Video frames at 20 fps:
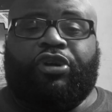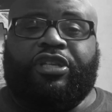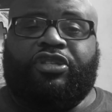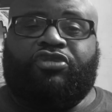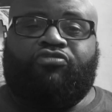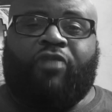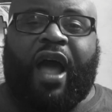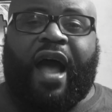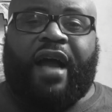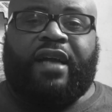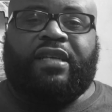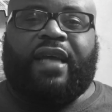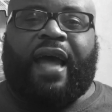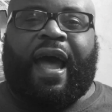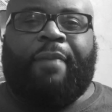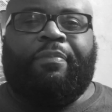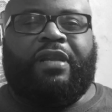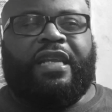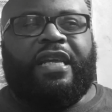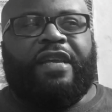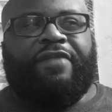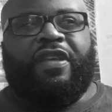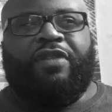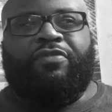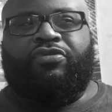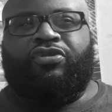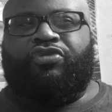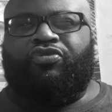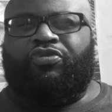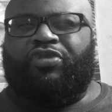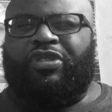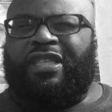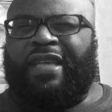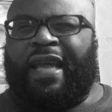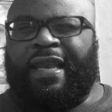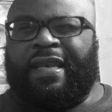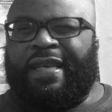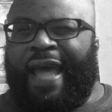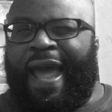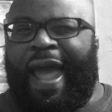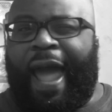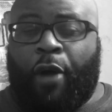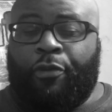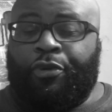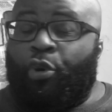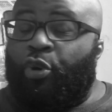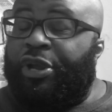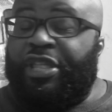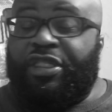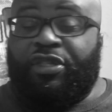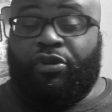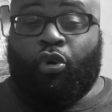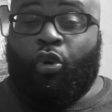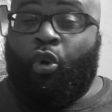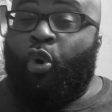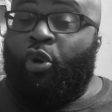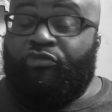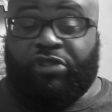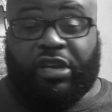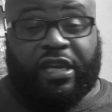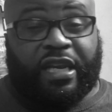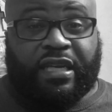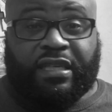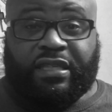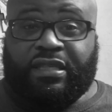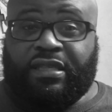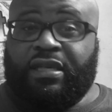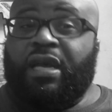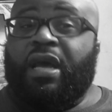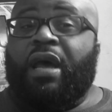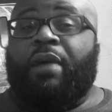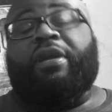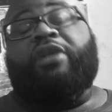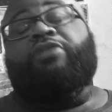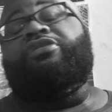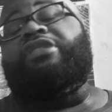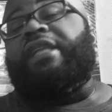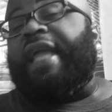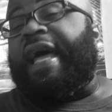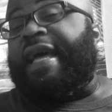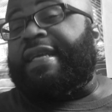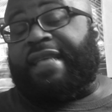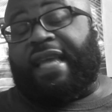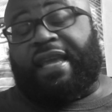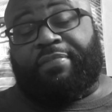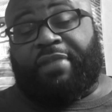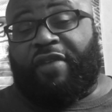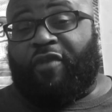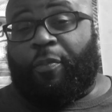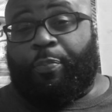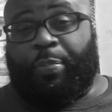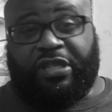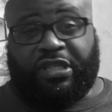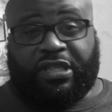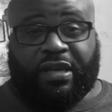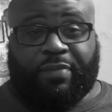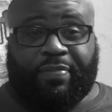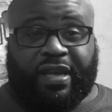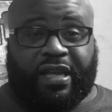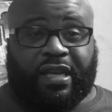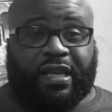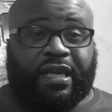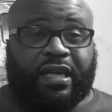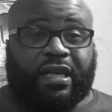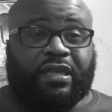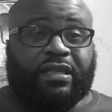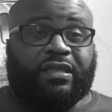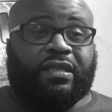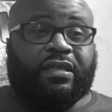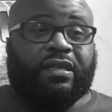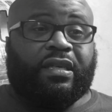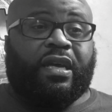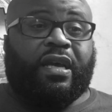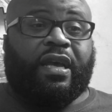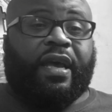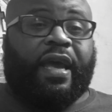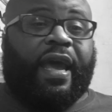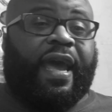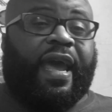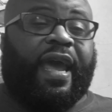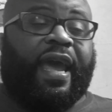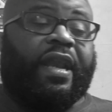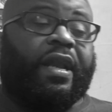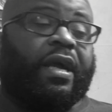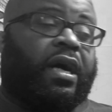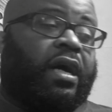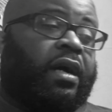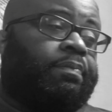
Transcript: gets rocked, I believe he was sent down or released, but it was the last game he ever pitched in the big leagues. And